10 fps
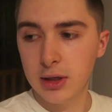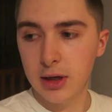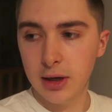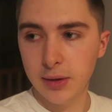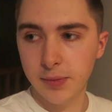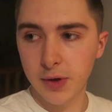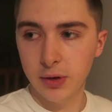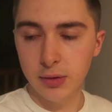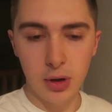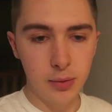
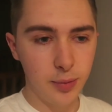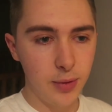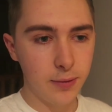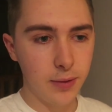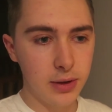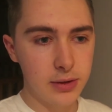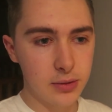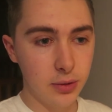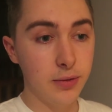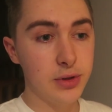Another one I've been
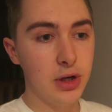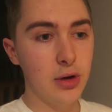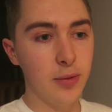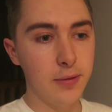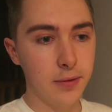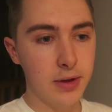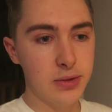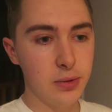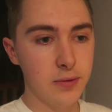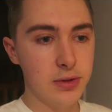friends, or the other two I've been
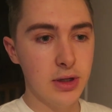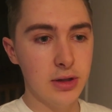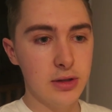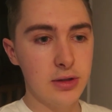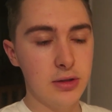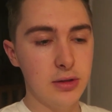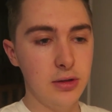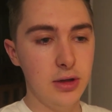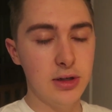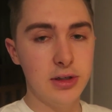friends with since
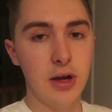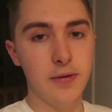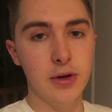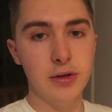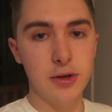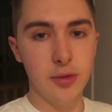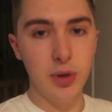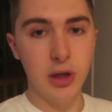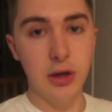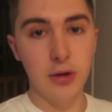year seven, so the
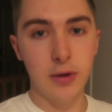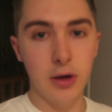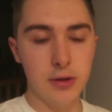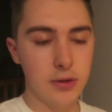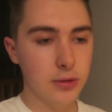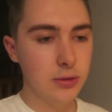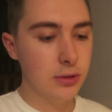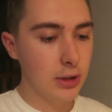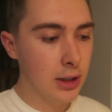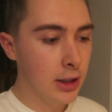beginning of high school.